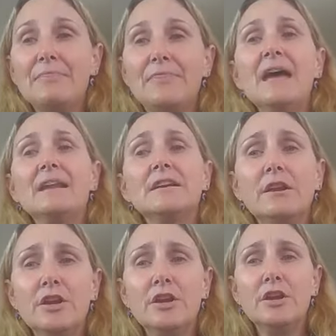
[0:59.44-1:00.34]
That
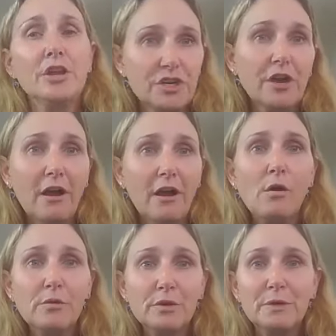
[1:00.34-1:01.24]

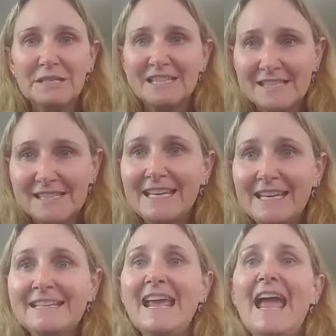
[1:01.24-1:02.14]
nurture older women's
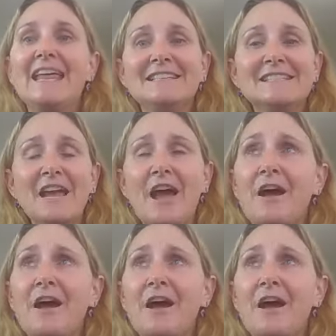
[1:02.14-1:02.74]
skin, and